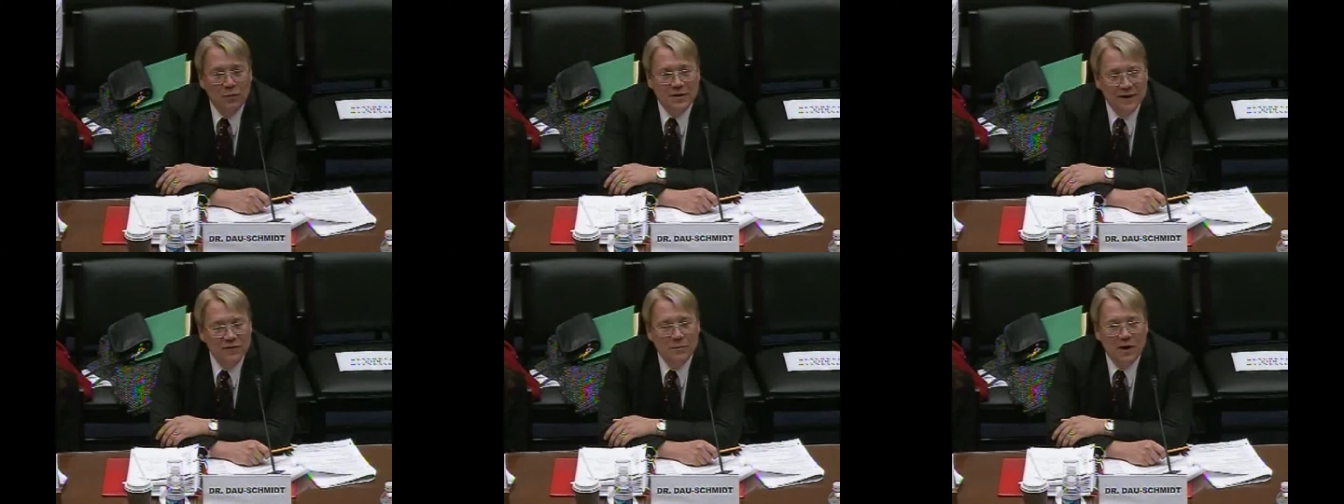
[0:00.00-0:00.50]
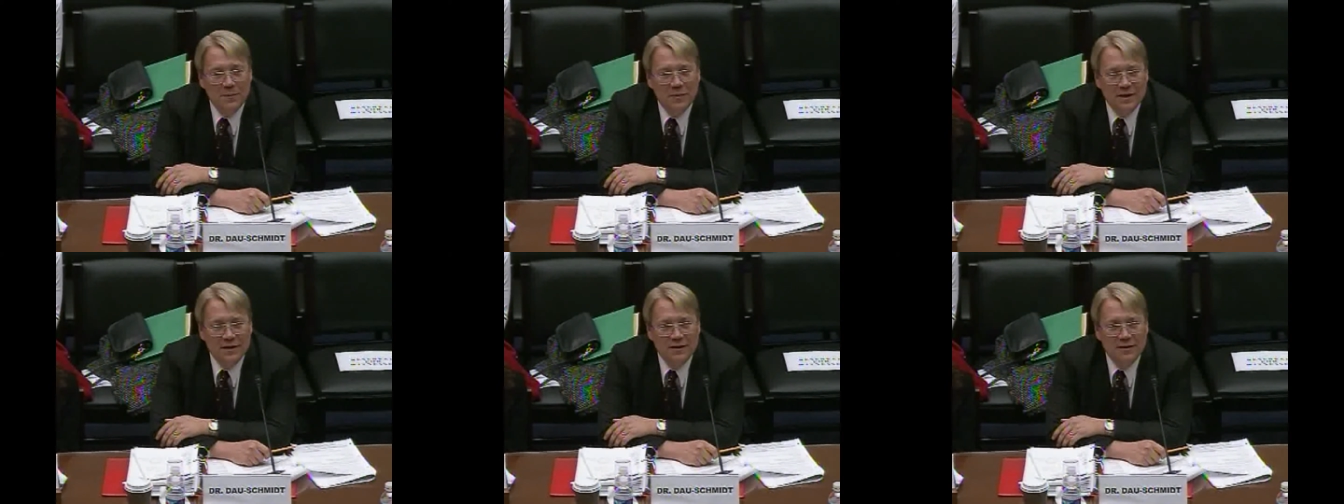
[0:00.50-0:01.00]
I would give you my
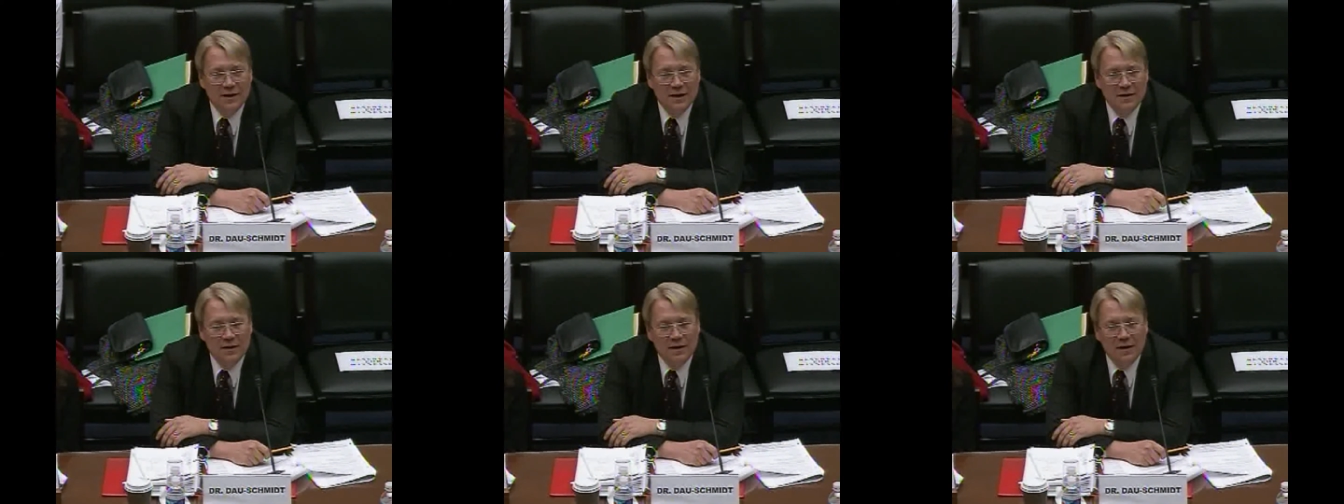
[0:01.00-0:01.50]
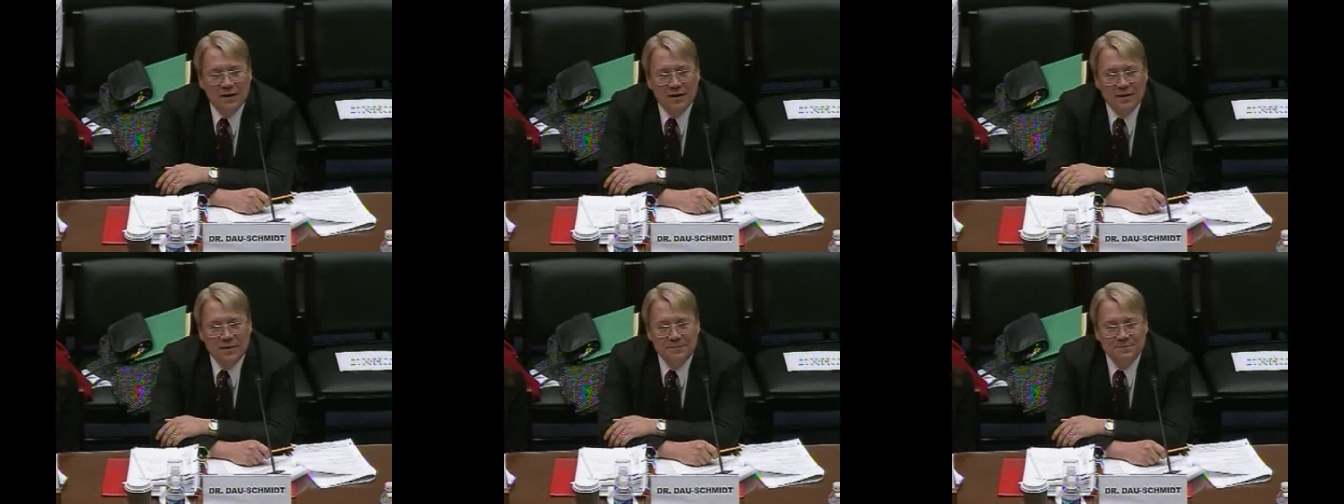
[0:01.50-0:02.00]
opinion that uh,
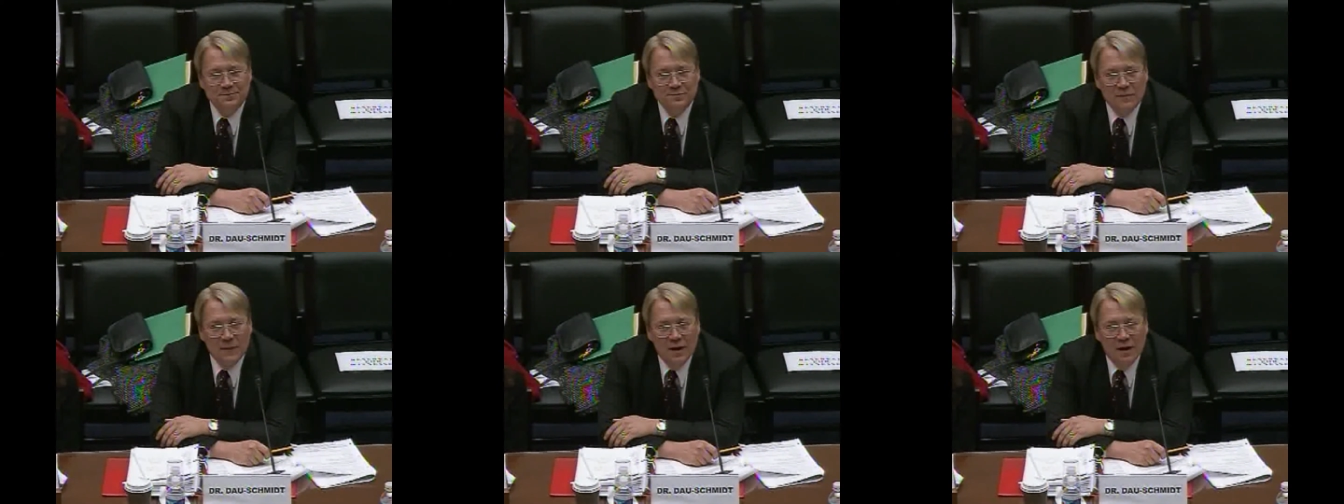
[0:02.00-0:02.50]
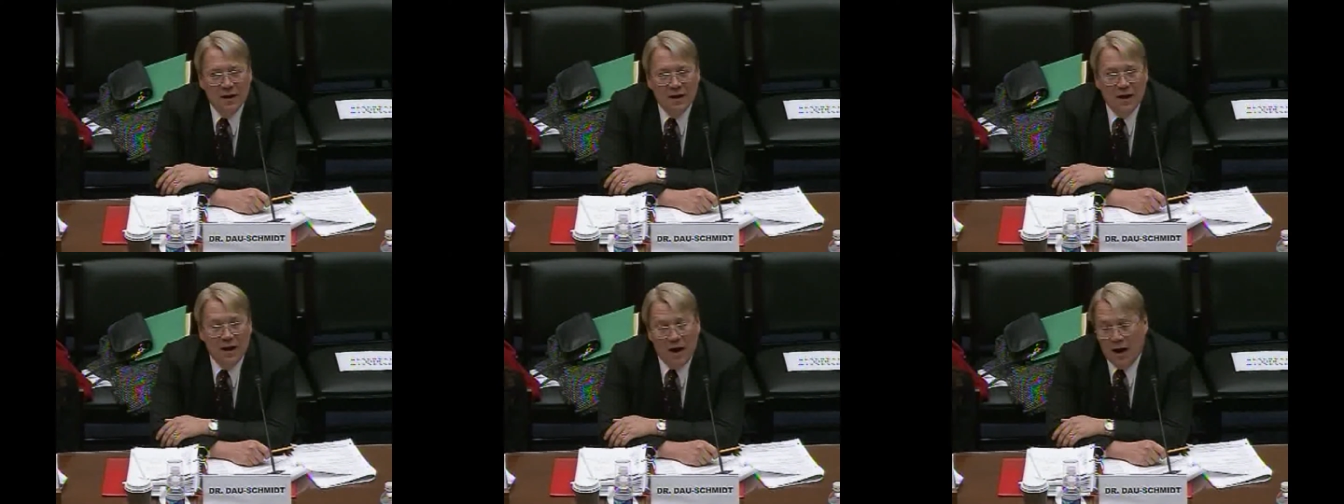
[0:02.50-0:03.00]
um,
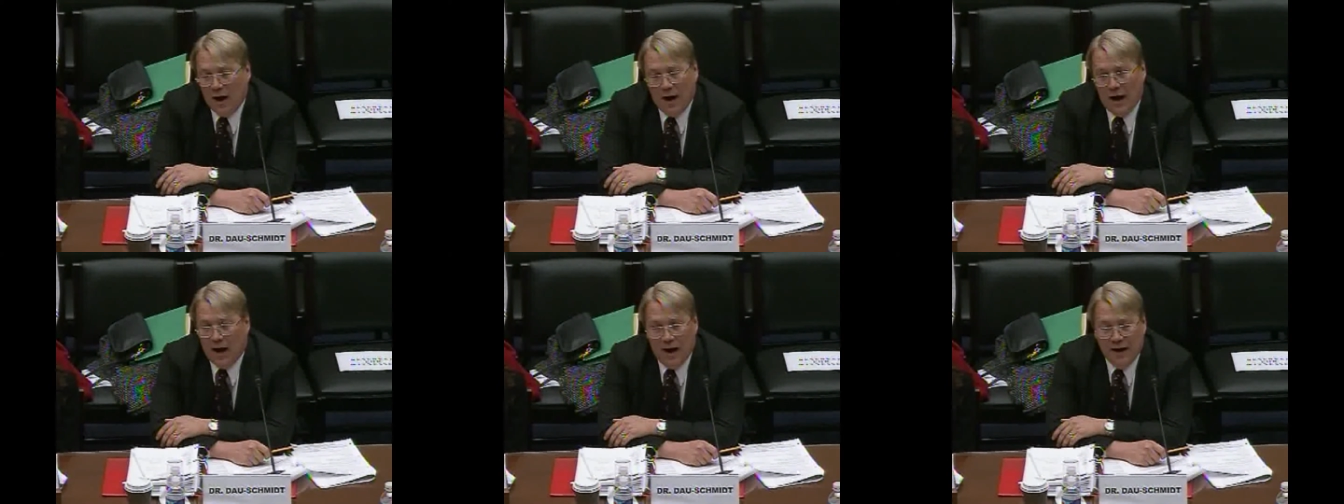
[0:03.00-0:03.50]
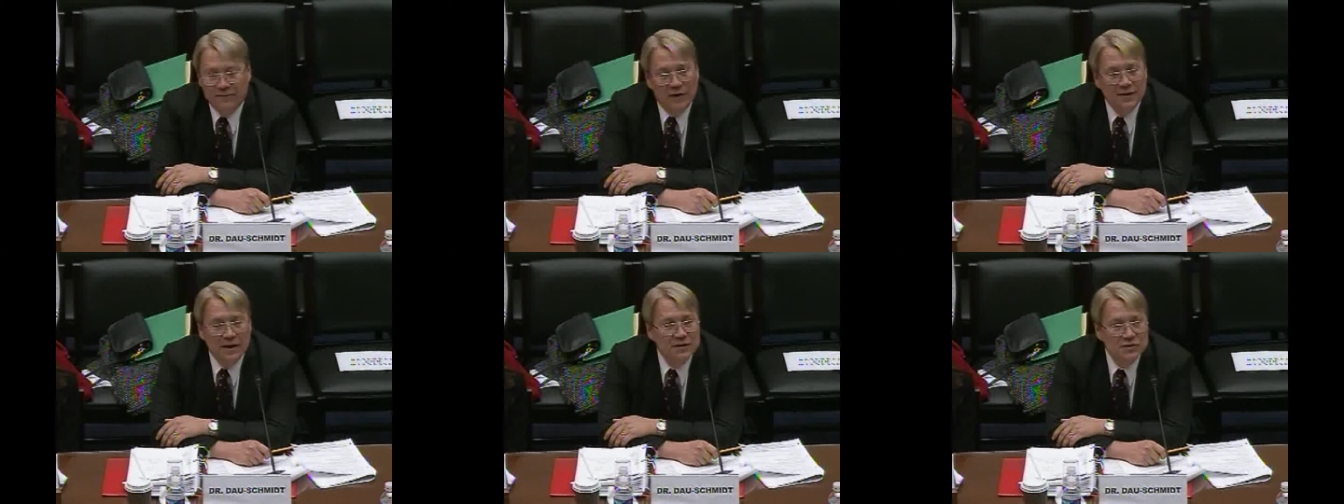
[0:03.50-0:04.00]
uh, I
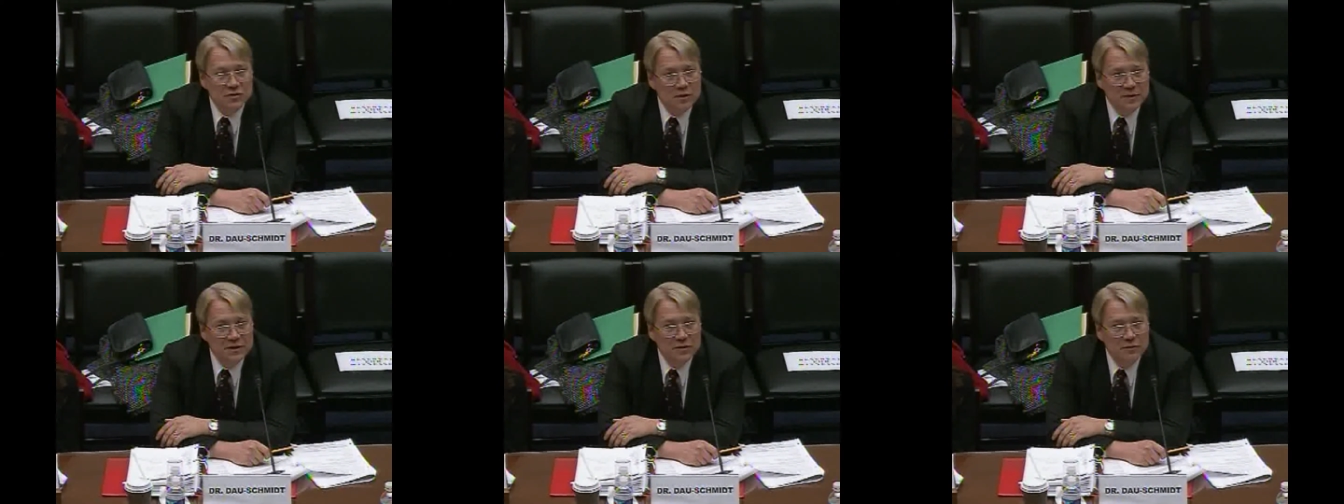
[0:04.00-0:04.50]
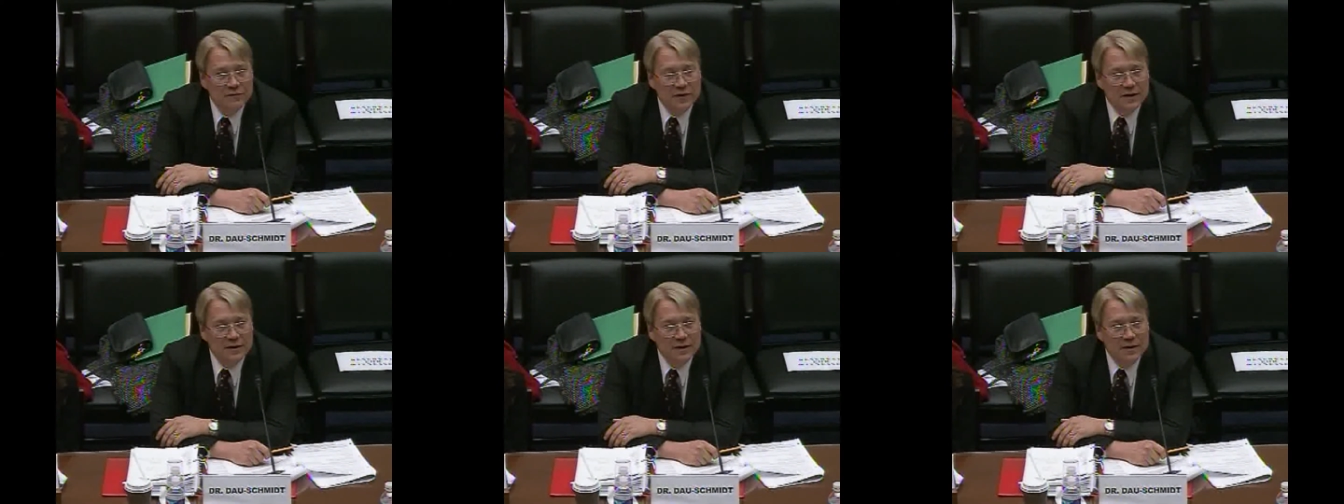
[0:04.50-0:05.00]
find that disturbing too,
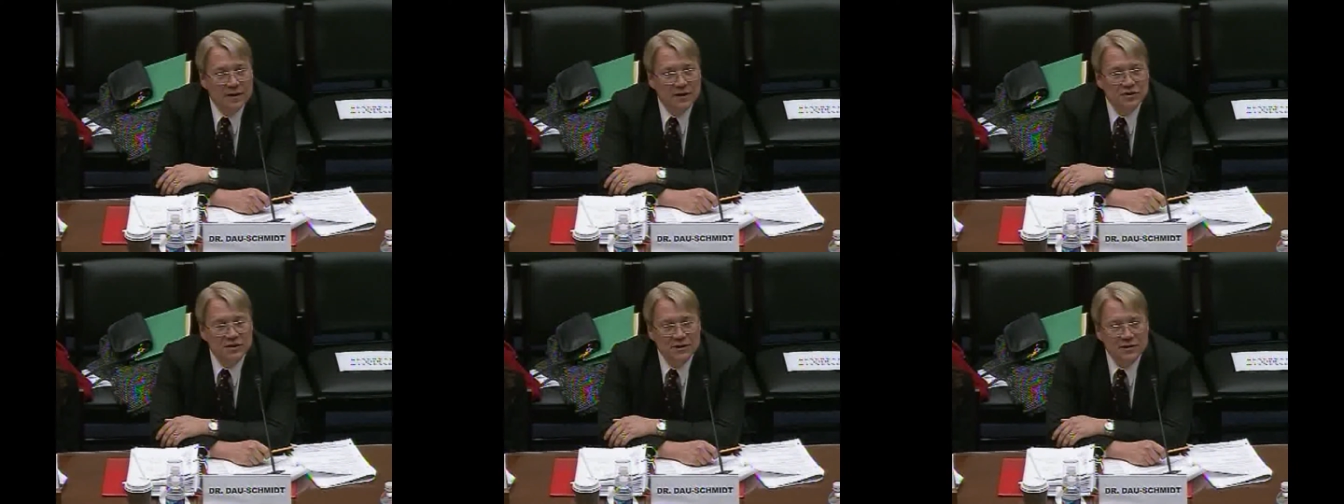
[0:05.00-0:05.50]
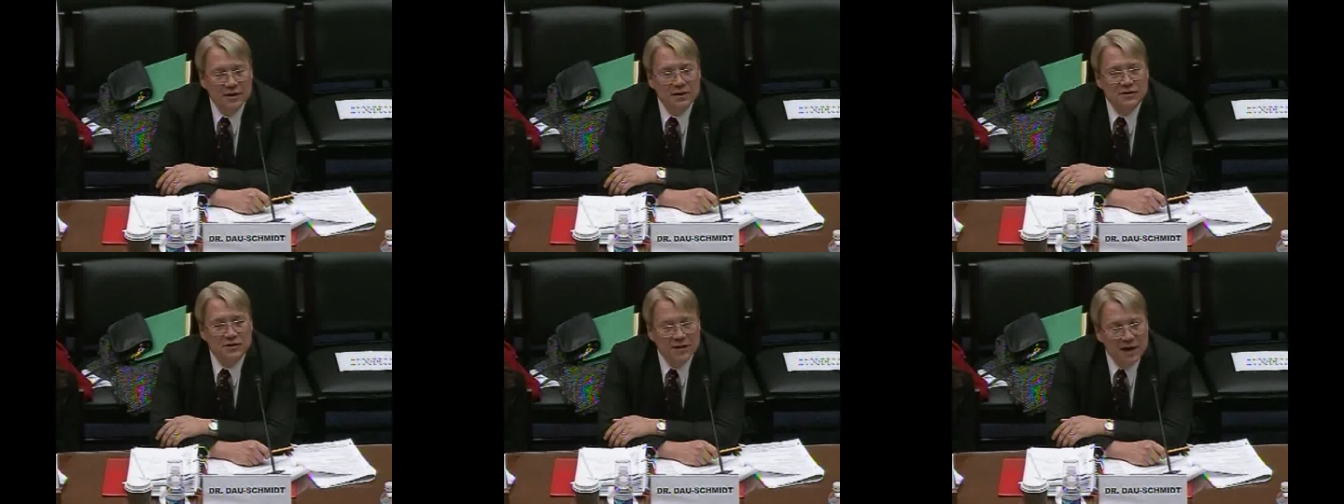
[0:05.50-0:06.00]
frankly. Uh, she's a.